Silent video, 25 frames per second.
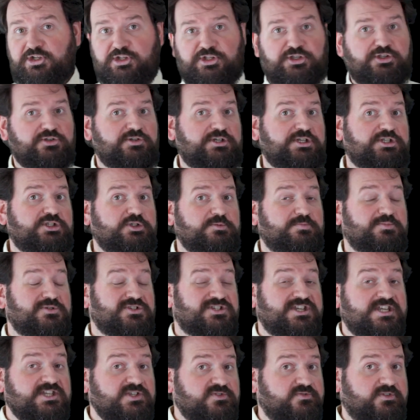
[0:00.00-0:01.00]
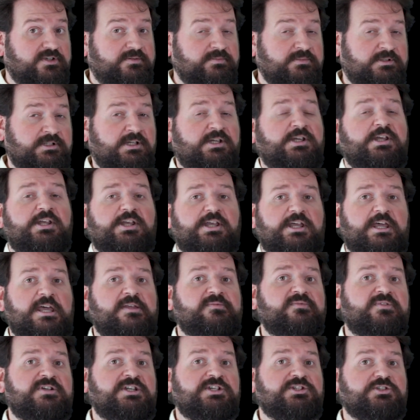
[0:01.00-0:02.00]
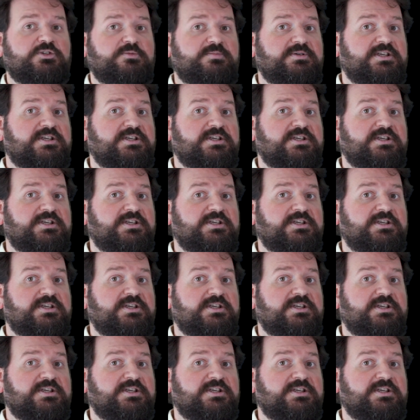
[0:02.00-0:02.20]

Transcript: You need to possess them, and they need to